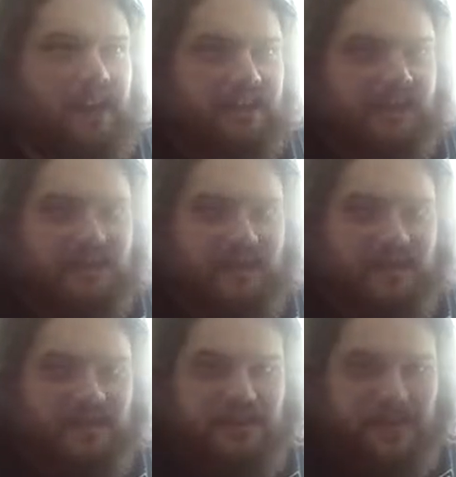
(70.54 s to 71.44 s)
It's
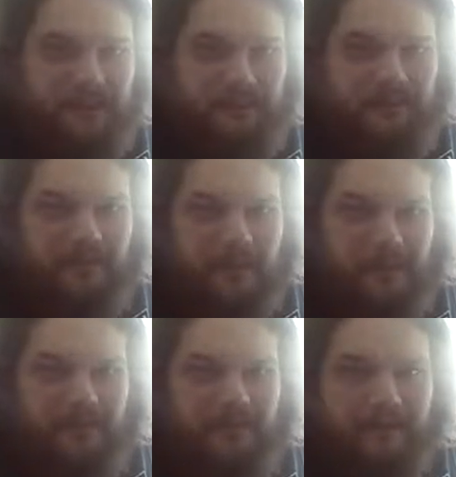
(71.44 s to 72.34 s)
the ship
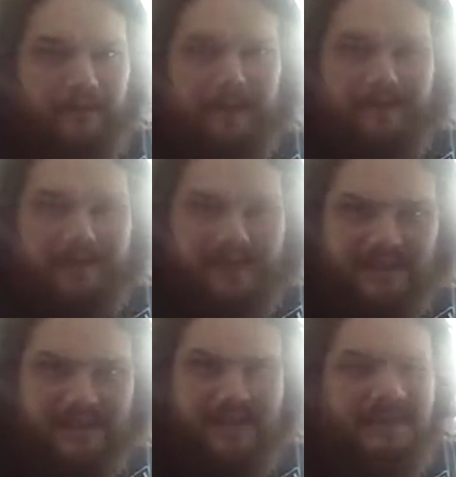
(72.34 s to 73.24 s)
from the fucking
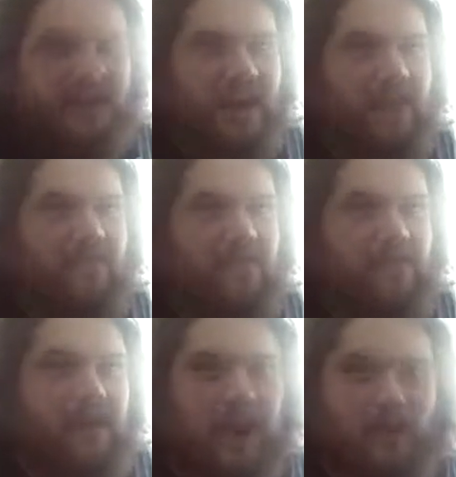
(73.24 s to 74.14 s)
siege, and
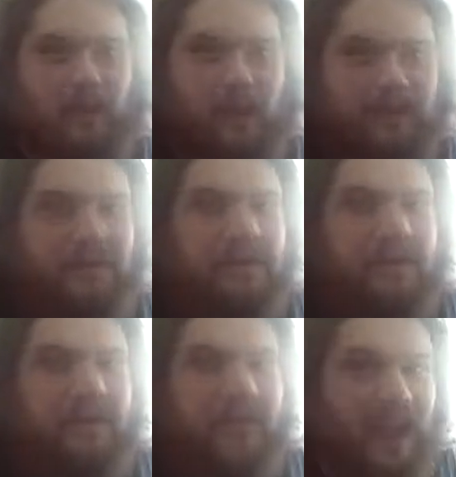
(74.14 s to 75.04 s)
they want to
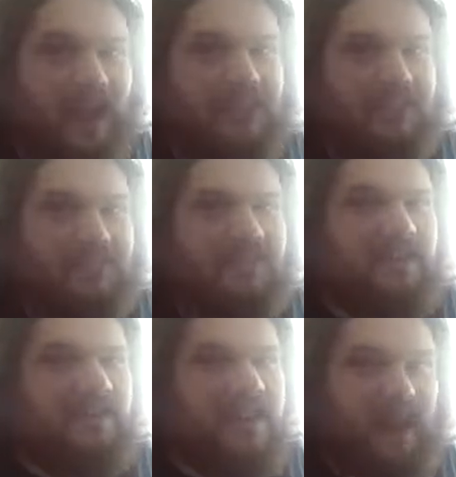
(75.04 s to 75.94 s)
engage us
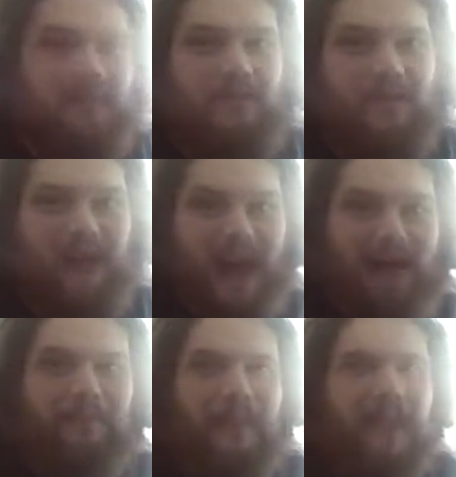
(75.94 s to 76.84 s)
in naval
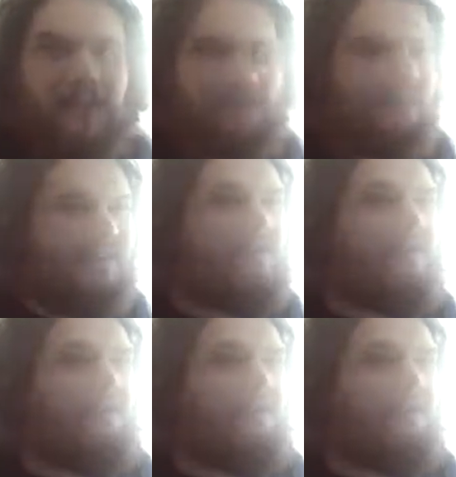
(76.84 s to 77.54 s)
combat.